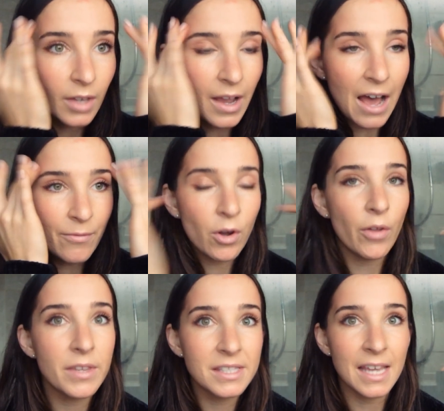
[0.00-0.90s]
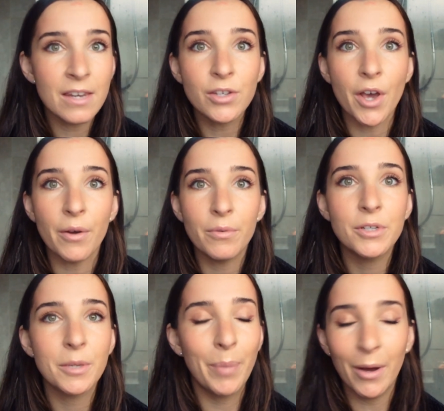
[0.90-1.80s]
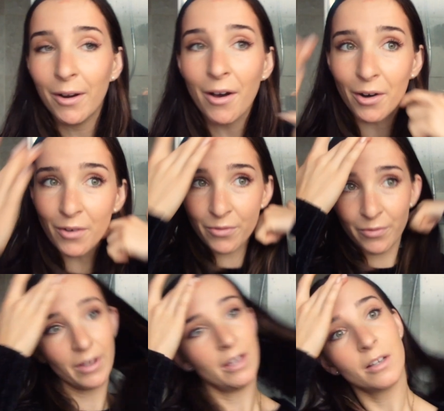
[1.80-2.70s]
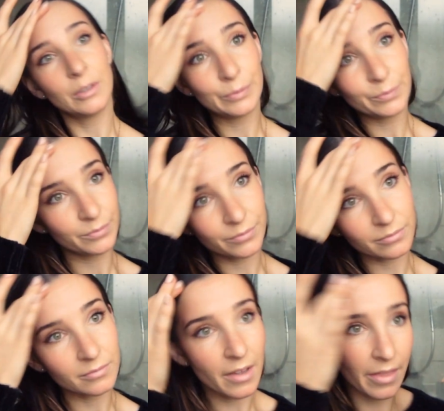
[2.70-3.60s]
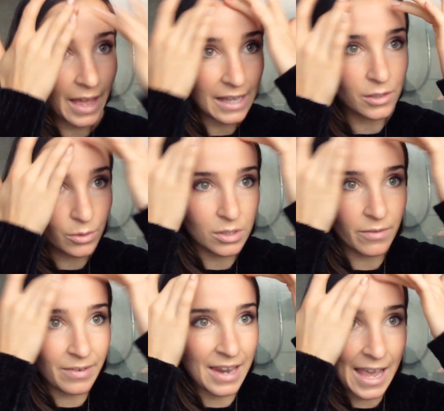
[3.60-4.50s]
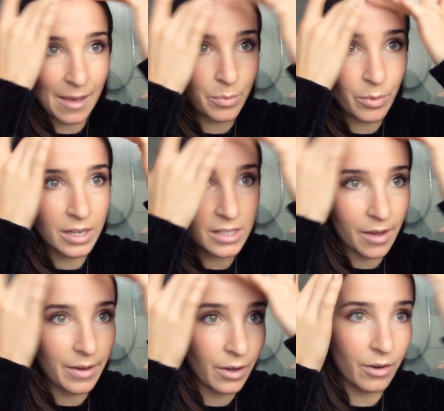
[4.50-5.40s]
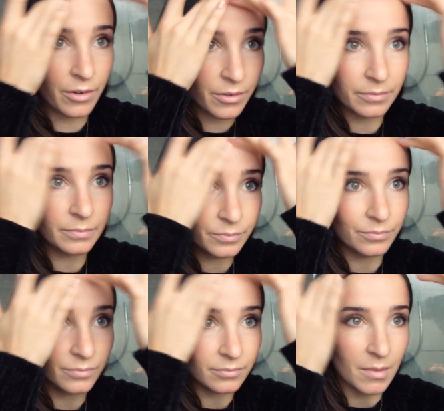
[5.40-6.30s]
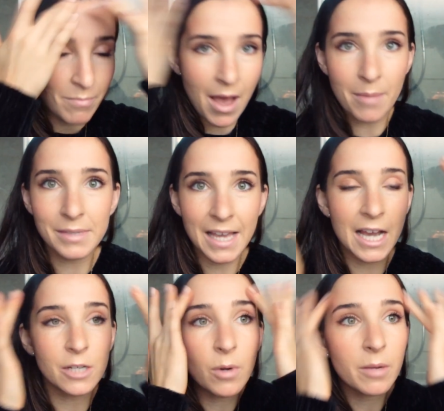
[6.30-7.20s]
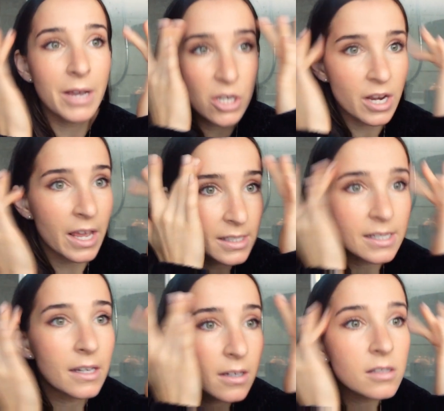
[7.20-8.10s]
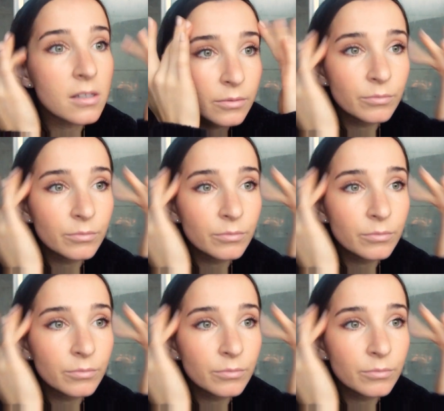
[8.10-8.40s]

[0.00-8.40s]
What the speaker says: I haven't got the skin tone to pull off that sort of lip. What is going on? Mum, Dad, what are my genetics?